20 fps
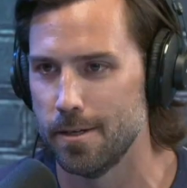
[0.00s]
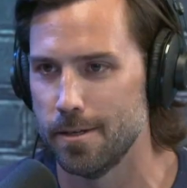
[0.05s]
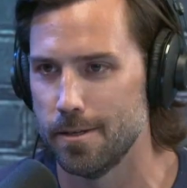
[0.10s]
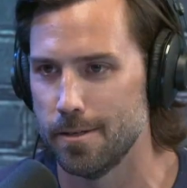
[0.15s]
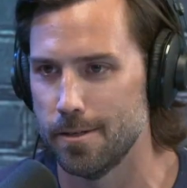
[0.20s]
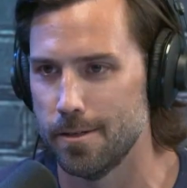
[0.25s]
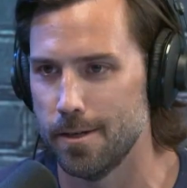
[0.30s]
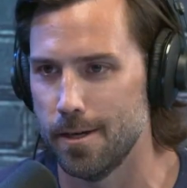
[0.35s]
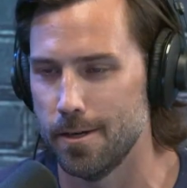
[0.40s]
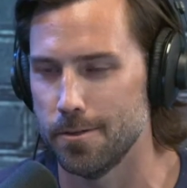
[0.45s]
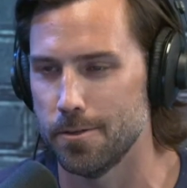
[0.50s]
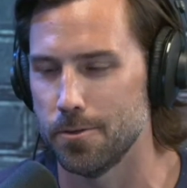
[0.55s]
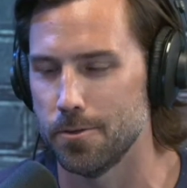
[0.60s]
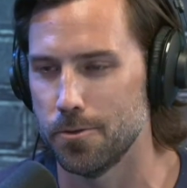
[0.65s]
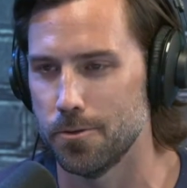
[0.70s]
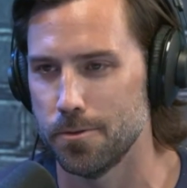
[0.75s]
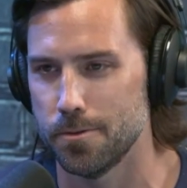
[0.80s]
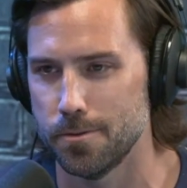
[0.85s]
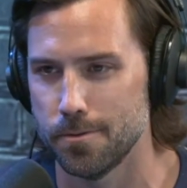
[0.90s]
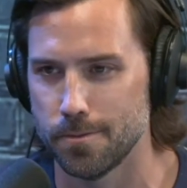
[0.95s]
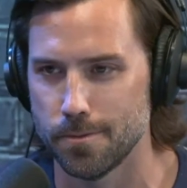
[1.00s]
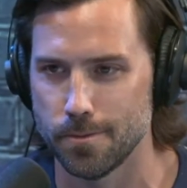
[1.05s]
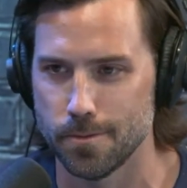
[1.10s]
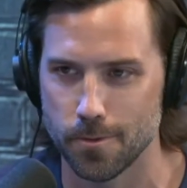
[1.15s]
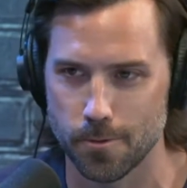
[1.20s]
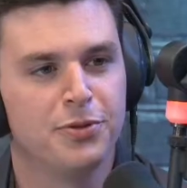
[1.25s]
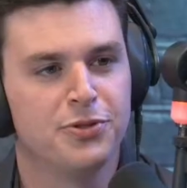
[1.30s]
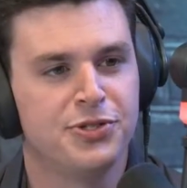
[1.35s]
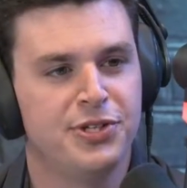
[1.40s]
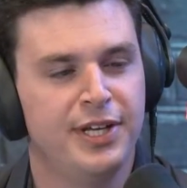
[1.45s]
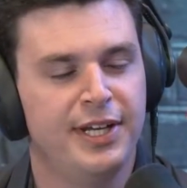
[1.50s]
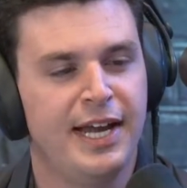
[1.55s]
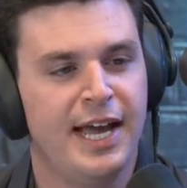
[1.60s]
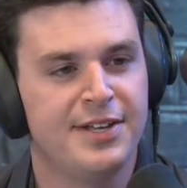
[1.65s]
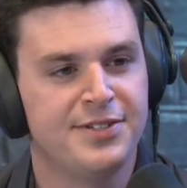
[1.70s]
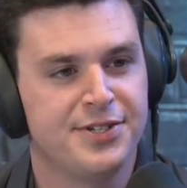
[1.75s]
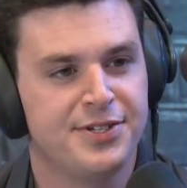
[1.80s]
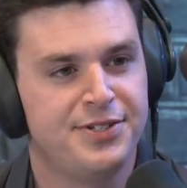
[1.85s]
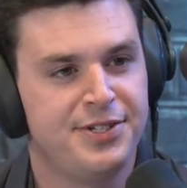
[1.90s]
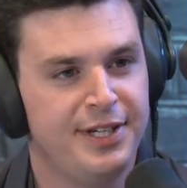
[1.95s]
they shot 42%
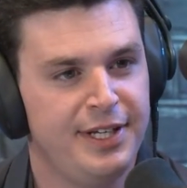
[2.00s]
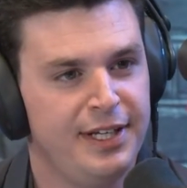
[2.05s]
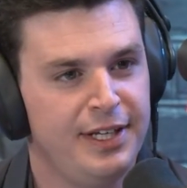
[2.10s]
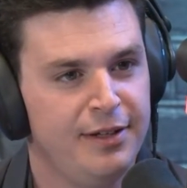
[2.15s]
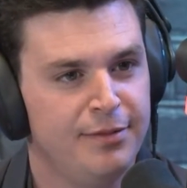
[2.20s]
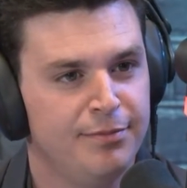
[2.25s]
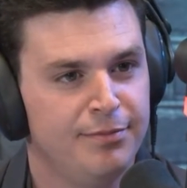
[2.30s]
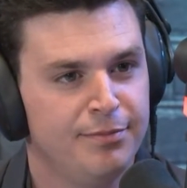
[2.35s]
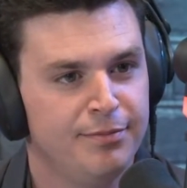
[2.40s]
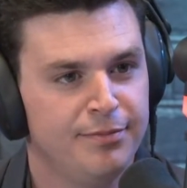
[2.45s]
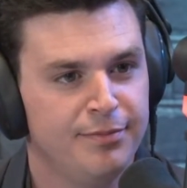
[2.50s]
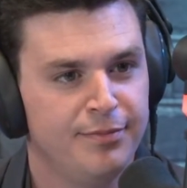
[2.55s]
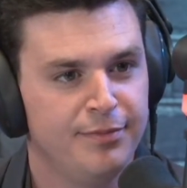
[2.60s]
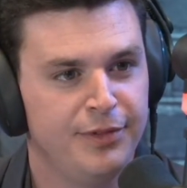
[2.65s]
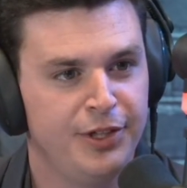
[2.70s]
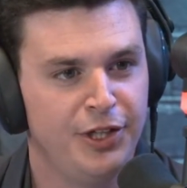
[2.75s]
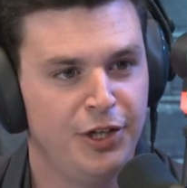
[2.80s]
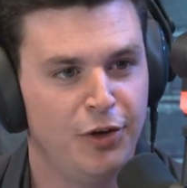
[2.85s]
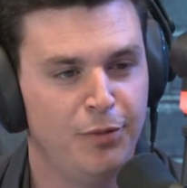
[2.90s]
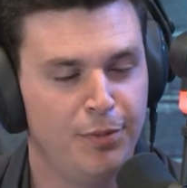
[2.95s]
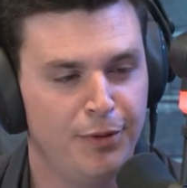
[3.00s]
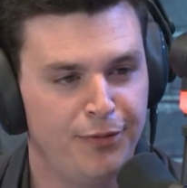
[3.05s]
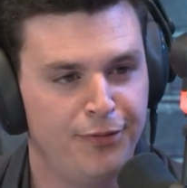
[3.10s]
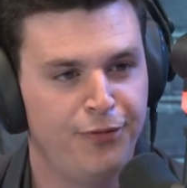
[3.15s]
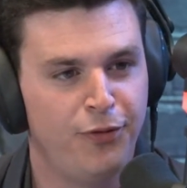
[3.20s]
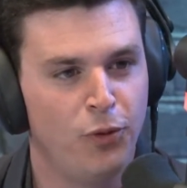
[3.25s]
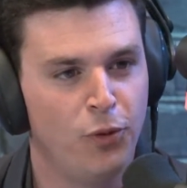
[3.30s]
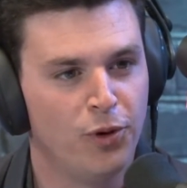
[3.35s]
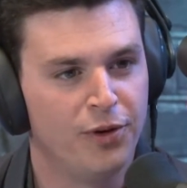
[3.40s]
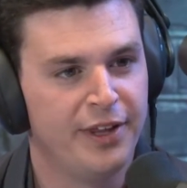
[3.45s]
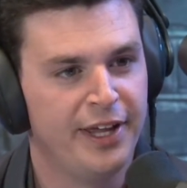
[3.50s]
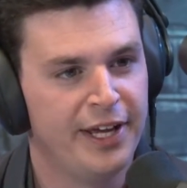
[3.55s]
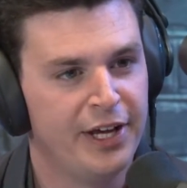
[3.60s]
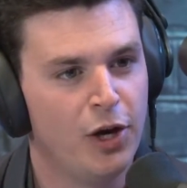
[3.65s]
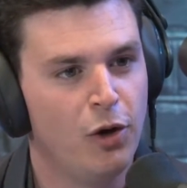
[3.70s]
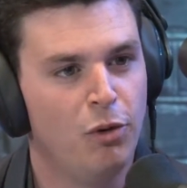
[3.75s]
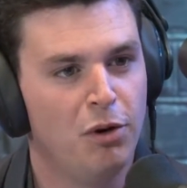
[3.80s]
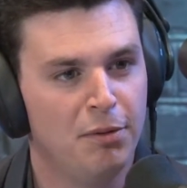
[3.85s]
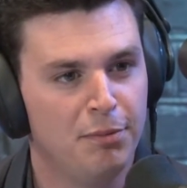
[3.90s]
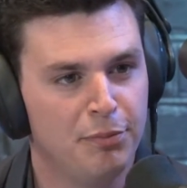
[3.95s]
as a team. Yeah. You know, before they
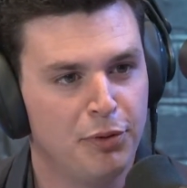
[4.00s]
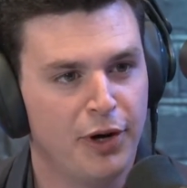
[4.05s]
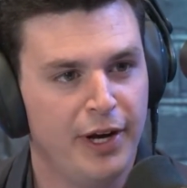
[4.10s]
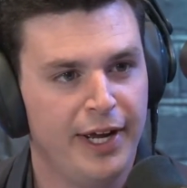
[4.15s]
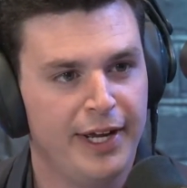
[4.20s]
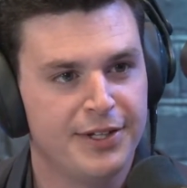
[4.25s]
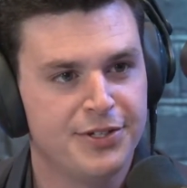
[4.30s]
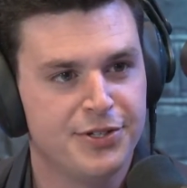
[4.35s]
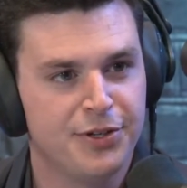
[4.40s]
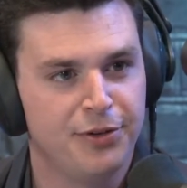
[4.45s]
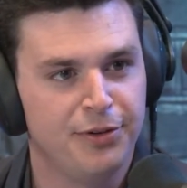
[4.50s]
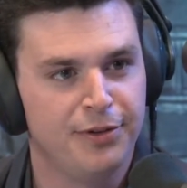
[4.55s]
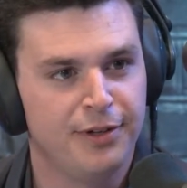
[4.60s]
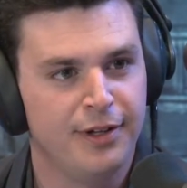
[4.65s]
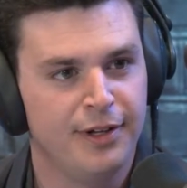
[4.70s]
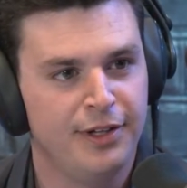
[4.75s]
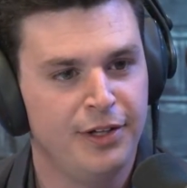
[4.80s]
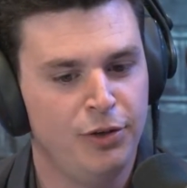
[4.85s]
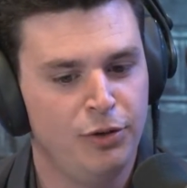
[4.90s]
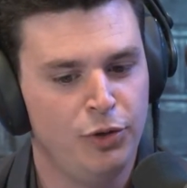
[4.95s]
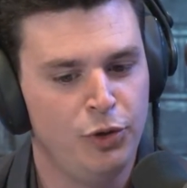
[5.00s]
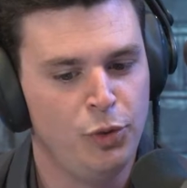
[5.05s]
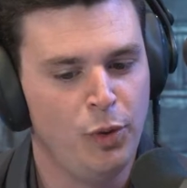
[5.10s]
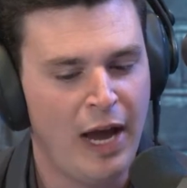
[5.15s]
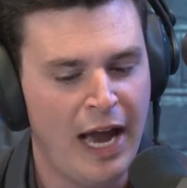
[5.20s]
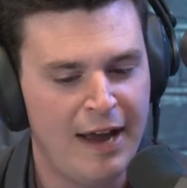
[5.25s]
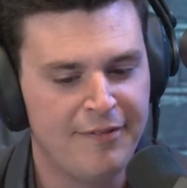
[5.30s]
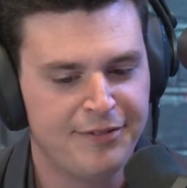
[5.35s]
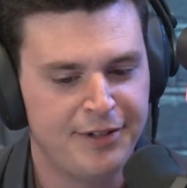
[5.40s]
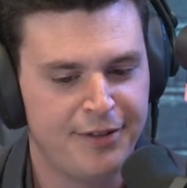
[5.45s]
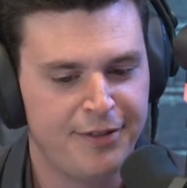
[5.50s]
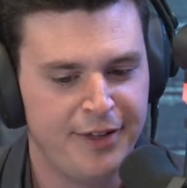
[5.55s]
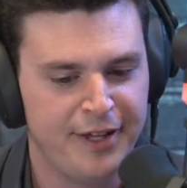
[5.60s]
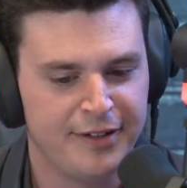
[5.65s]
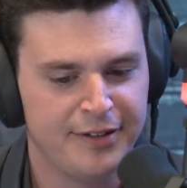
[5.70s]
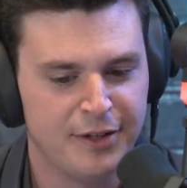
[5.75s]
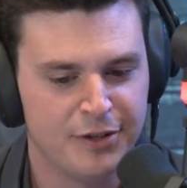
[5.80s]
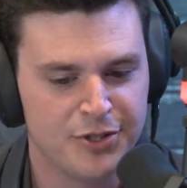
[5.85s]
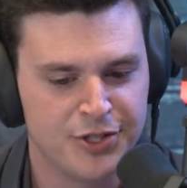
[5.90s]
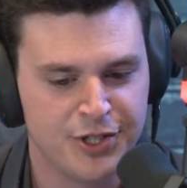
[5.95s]
go on break. So uh, you, you have to
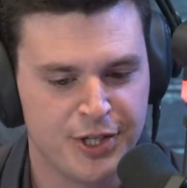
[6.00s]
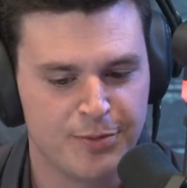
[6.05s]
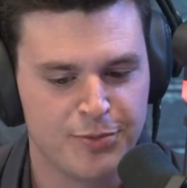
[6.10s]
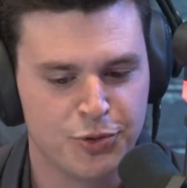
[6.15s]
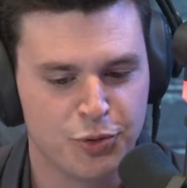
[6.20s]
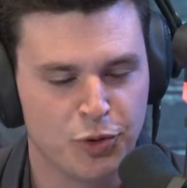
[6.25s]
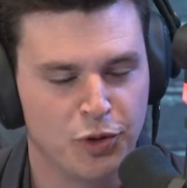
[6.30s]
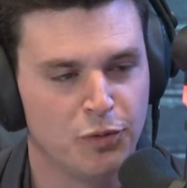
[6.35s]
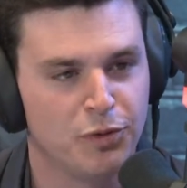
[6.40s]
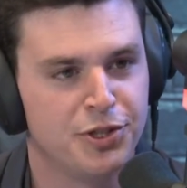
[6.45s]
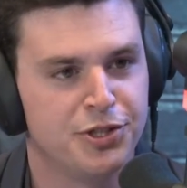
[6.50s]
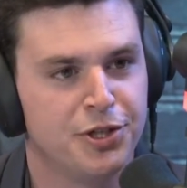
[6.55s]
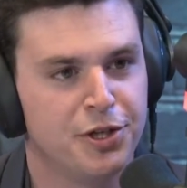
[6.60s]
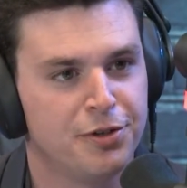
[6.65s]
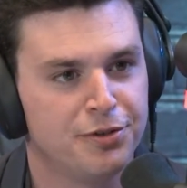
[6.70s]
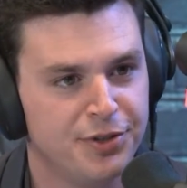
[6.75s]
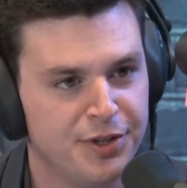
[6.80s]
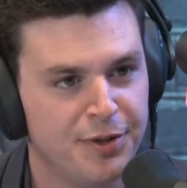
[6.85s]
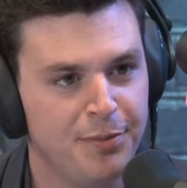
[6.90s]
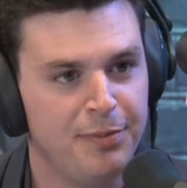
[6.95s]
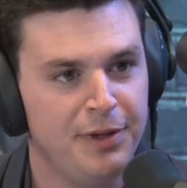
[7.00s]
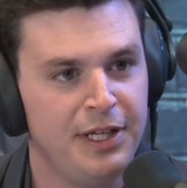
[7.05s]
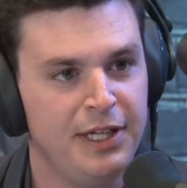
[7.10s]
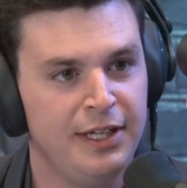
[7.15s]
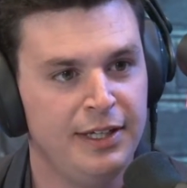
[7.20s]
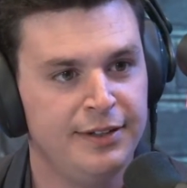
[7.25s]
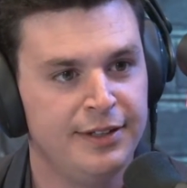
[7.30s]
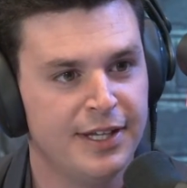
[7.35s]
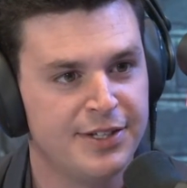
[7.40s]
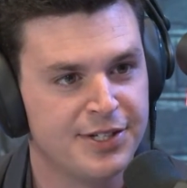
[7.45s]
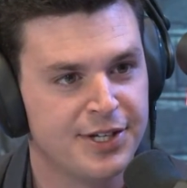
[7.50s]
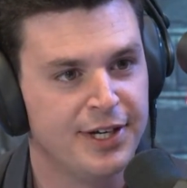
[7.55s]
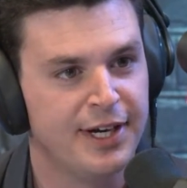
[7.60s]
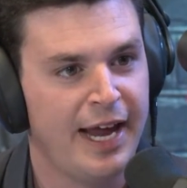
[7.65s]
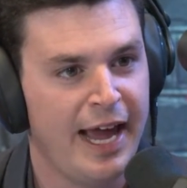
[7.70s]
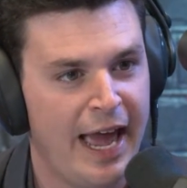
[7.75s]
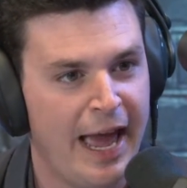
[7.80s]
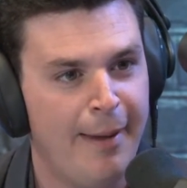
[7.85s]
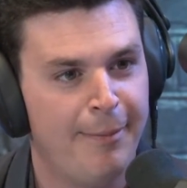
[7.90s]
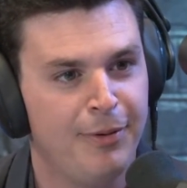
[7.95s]
think there's some sort of return to the mean that's going
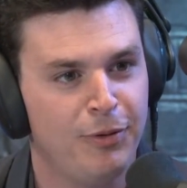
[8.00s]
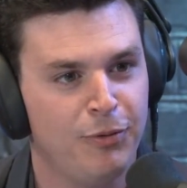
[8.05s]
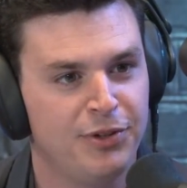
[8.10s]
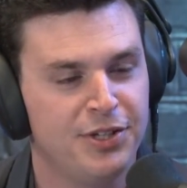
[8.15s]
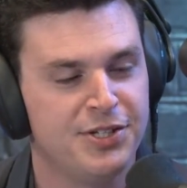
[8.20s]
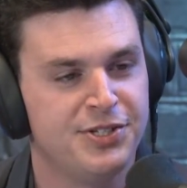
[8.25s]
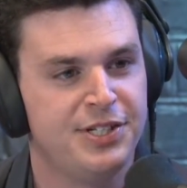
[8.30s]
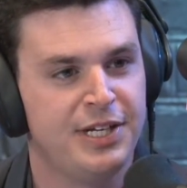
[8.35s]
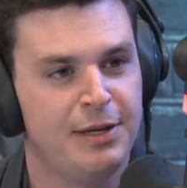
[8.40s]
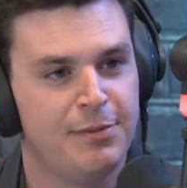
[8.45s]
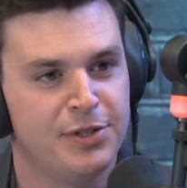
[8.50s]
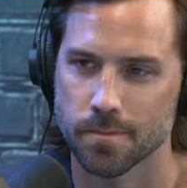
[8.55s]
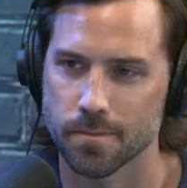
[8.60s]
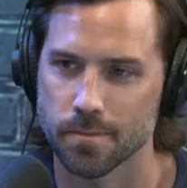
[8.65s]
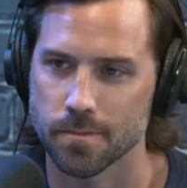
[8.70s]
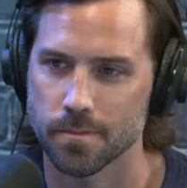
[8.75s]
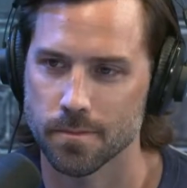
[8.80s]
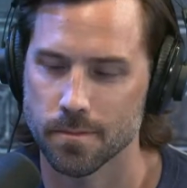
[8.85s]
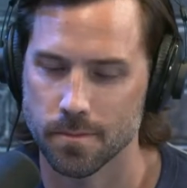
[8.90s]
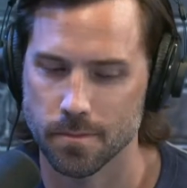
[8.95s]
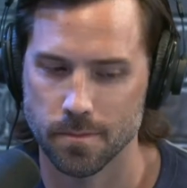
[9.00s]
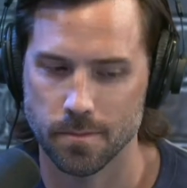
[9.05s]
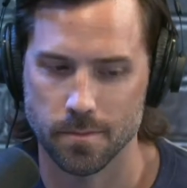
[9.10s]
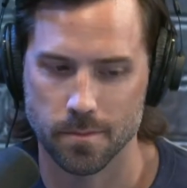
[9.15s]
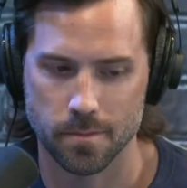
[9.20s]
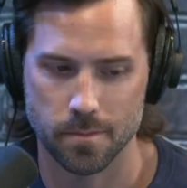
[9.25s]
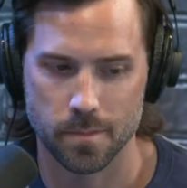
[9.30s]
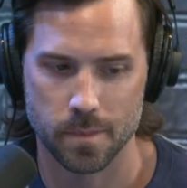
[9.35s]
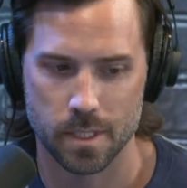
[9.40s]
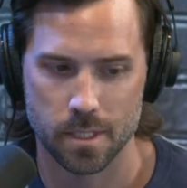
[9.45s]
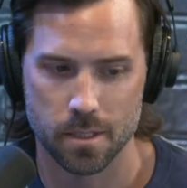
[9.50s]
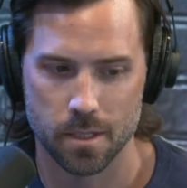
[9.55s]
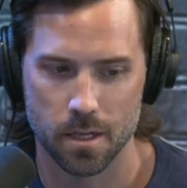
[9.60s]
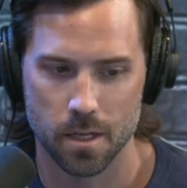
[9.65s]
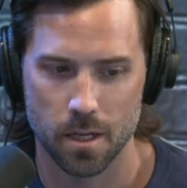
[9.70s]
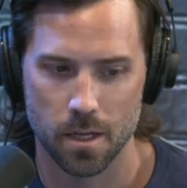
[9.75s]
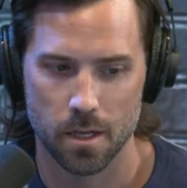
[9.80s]
to happen yeah. with this team as far as them being able to